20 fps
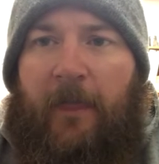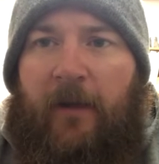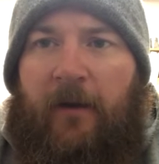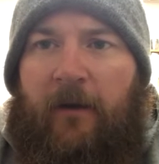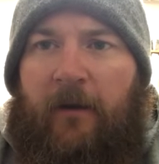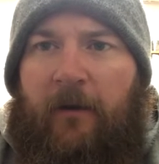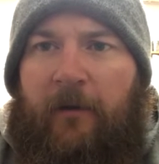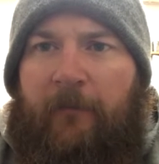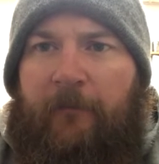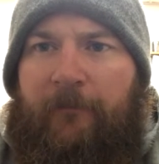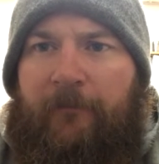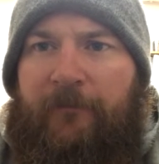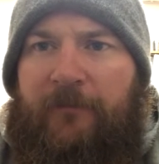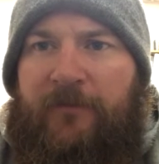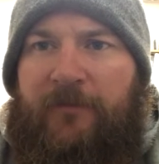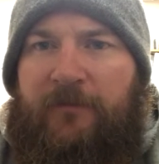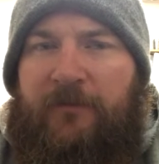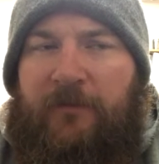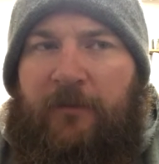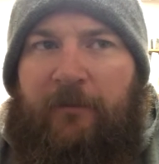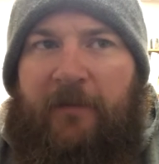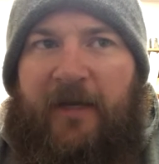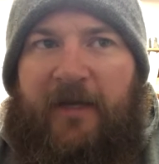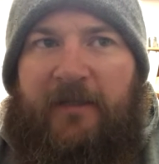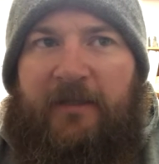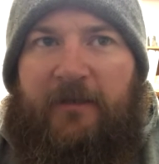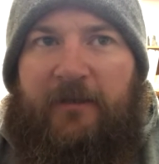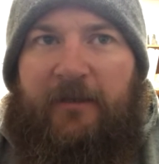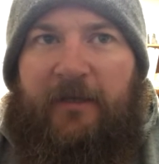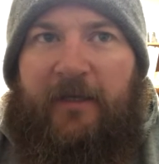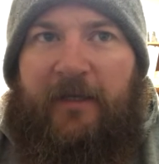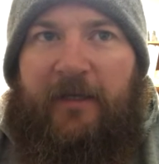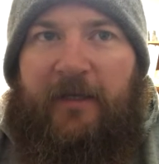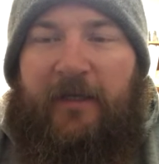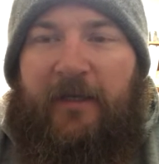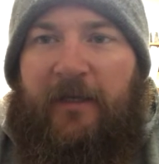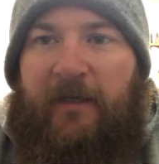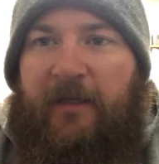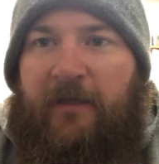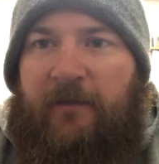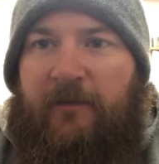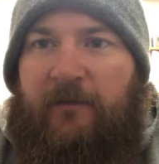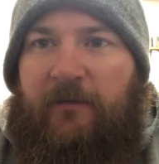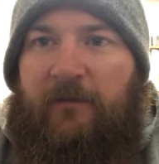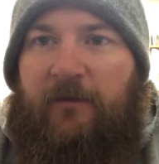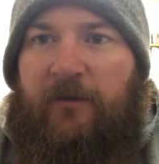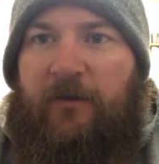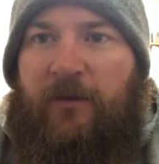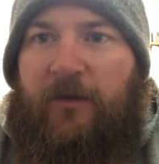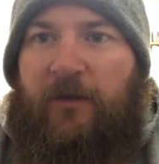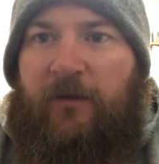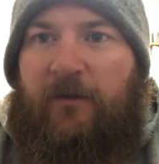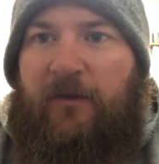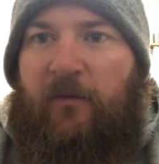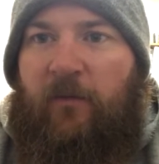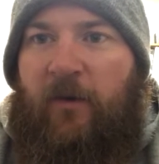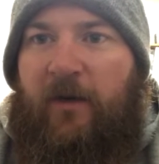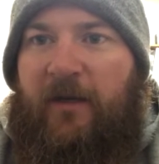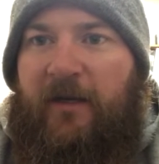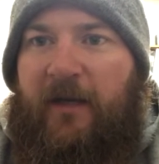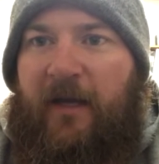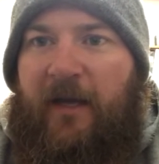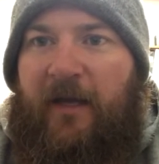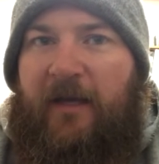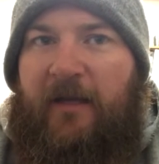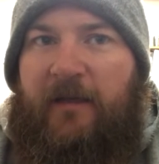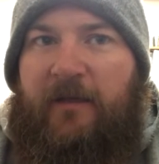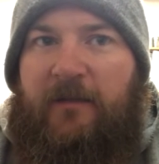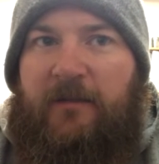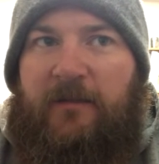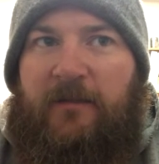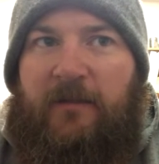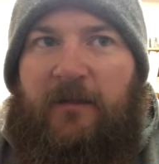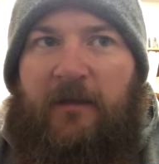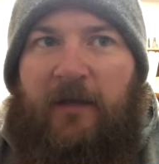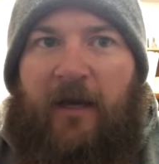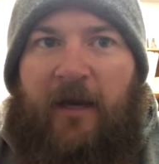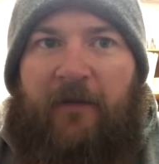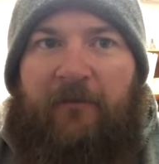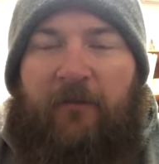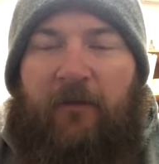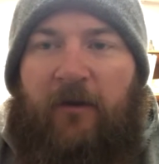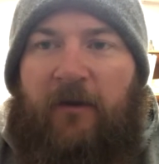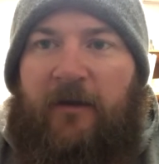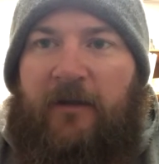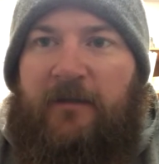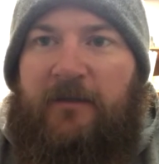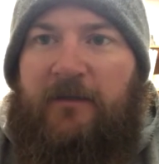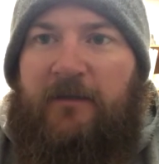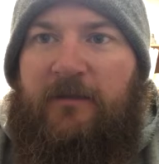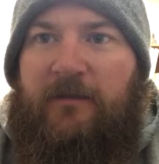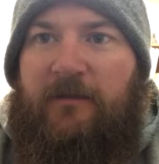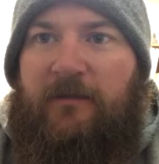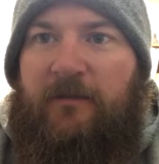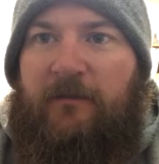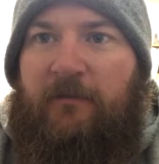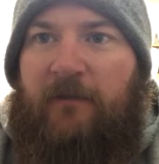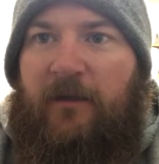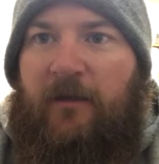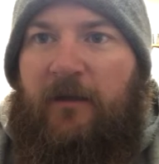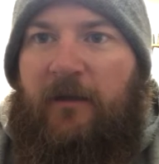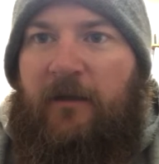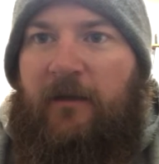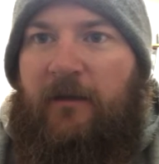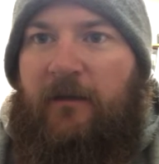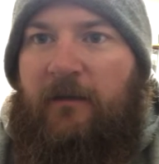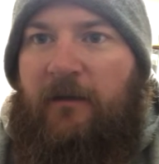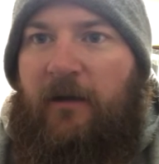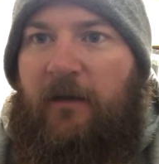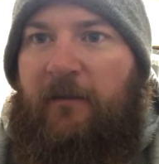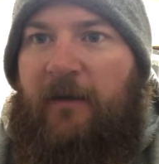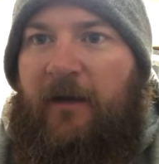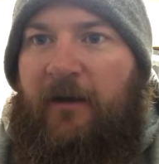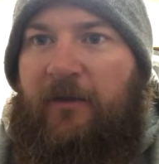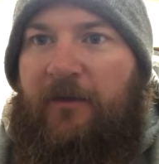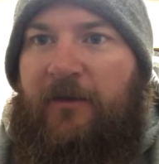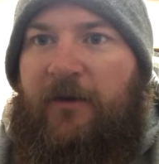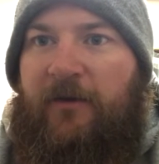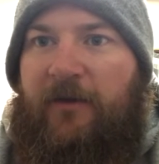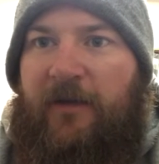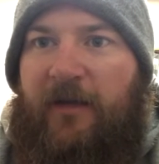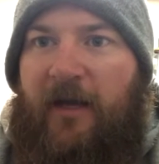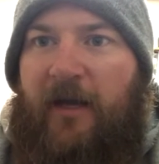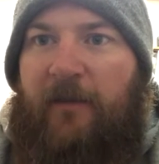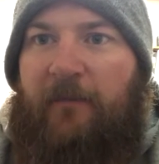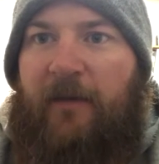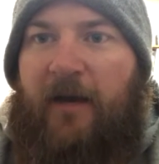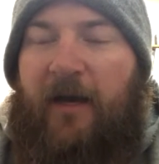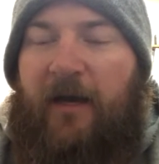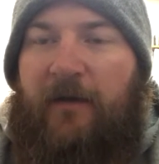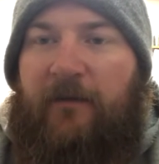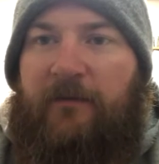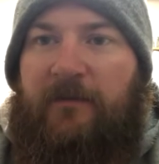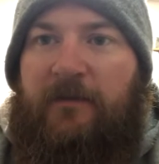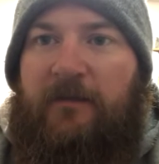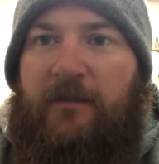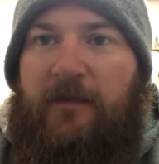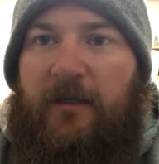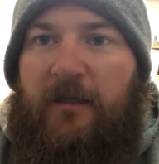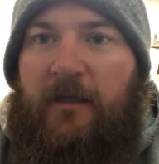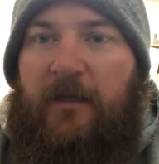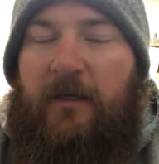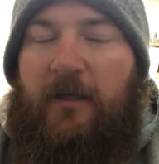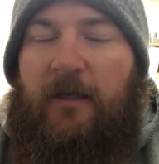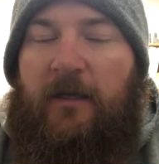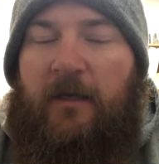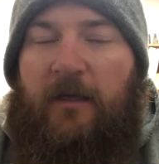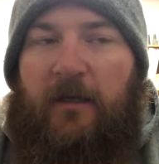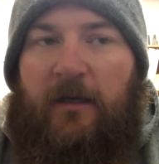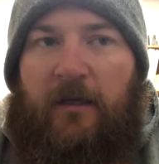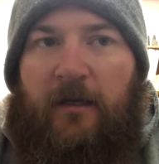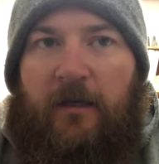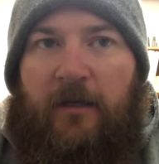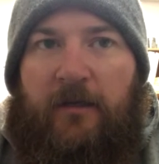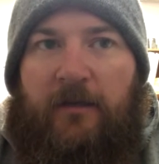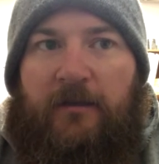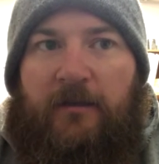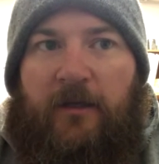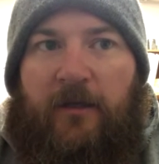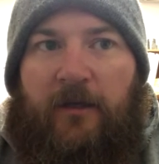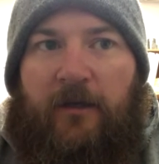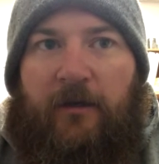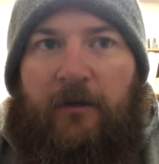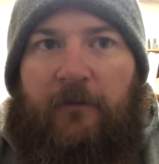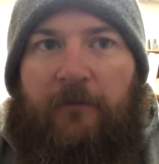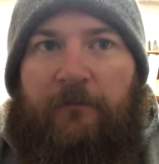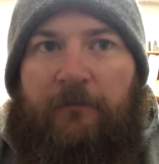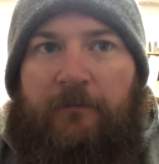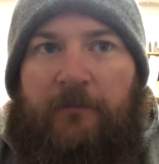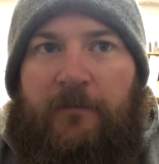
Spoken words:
So basically in 31 days I've lost about 38 pounds. So